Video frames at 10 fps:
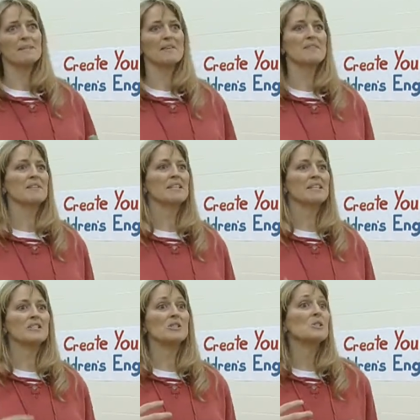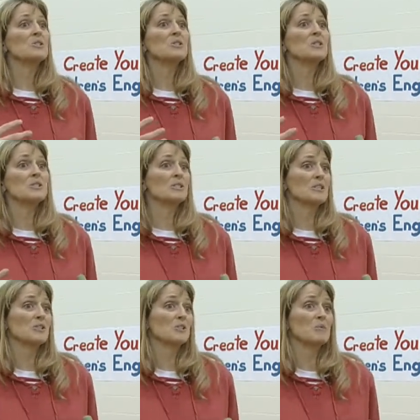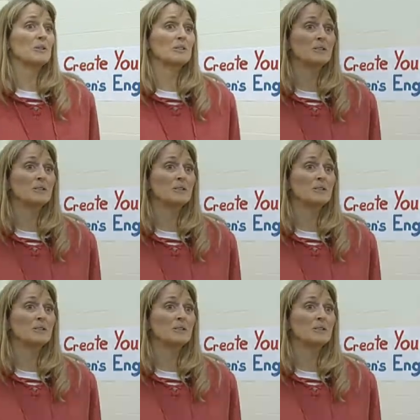and everything they just just there's so much